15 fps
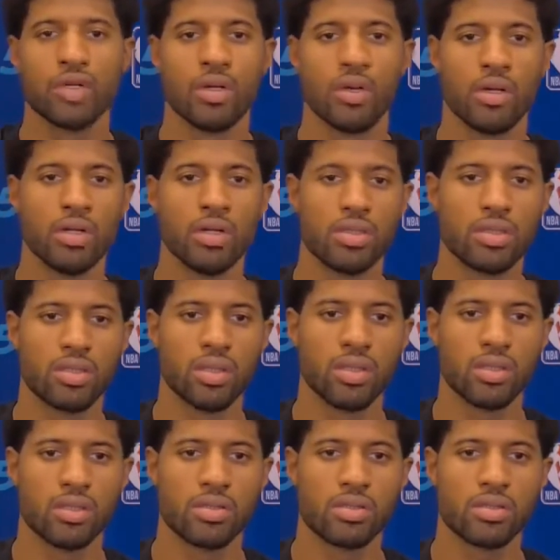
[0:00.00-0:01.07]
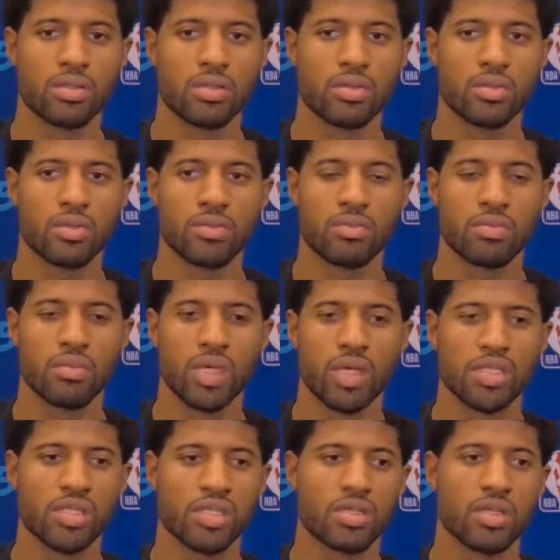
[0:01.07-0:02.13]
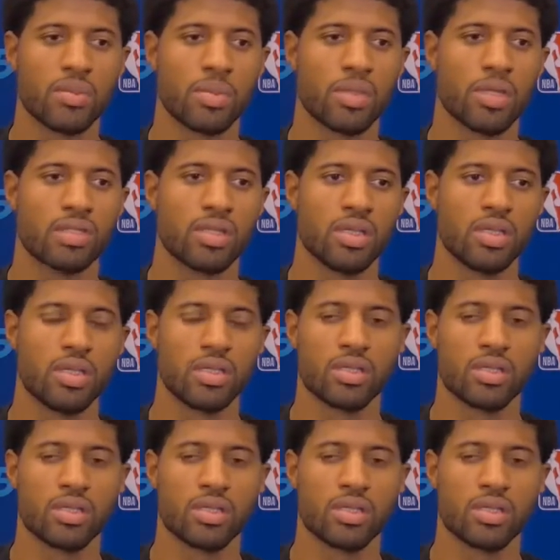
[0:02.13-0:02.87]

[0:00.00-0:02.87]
It's that's just simple as it is.